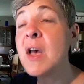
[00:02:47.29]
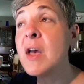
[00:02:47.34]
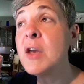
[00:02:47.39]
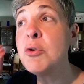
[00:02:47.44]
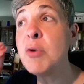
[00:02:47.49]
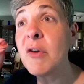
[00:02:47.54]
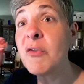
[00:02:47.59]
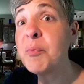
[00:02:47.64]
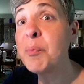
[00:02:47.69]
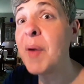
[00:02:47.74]

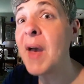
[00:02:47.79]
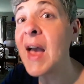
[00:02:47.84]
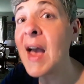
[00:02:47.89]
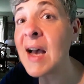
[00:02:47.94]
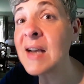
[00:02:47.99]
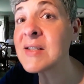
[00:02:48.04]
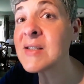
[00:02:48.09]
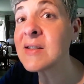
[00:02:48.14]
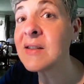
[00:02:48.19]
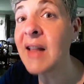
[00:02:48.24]
You have
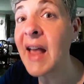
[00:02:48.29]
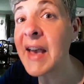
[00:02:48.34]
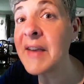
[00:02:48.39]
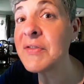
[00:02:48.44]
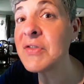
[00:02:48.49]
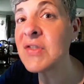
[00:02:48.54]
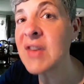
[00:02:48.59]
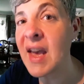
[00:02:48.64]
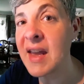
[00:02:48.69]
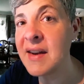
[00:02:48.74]
past
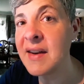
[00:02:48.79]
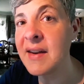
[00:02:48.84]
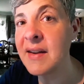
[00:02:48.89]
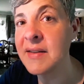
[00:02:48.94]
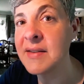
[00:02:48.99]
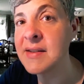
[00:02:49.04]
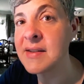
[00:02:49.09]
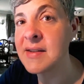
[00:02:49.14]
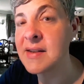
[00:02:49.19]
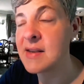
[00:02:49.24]
life
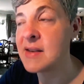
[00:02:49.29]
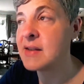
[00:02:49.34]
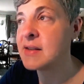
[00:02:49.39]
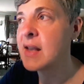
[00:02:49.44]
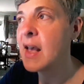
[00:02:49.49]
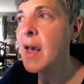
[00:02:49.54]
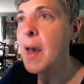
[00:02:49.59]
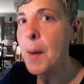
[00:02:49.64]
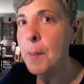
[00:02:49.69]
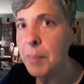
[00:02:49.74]
tendencies,
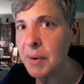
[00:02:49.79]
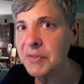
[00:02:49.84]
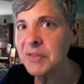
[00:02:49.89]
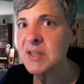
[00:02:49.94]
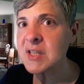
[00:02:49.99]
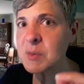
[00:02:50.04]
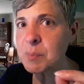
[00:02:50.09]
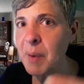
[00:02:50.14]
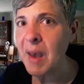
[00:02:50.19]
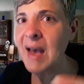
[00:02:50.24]
but
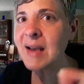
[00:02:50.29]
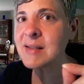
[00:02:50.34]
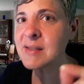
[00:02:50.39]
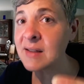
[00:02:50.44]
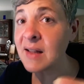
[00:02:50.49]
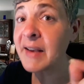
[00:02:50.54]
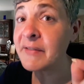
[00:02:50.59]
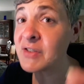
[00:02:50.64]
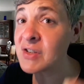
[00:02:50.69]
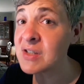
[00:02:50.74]
this past
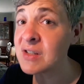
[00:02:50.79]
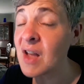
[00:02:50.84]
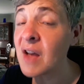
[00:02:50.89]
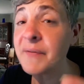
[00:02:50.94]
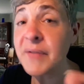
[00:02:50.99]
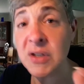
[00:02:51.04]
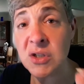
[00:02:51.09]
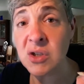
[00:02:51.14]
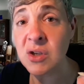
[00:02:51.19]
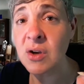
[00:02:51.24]
life stuff
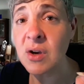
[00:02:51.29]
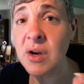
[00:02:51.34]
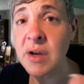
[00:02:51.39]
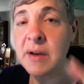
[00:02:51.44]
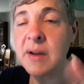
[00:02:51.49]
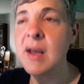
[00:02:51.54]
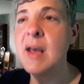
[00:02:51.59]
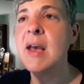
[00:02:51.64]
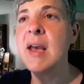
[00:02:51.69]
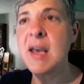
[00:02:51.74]
is good.